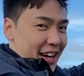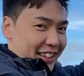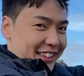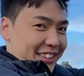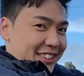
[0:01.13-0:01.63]

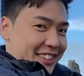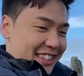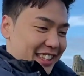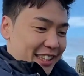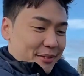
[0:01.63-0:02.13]
welcome to
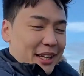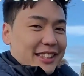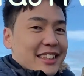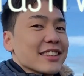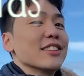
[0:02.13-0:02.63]

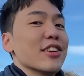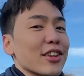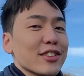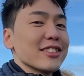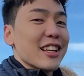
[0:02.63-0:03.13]
TastyVenture
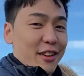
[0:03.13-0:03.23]
Season